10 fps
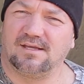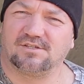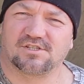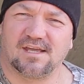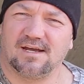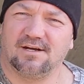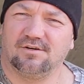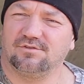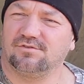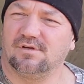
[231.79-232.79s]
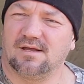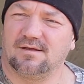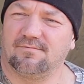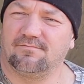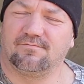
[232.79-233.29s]
snares
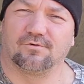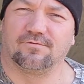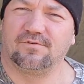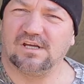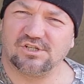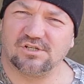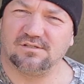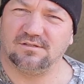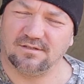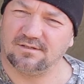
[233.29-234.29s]
for fishing.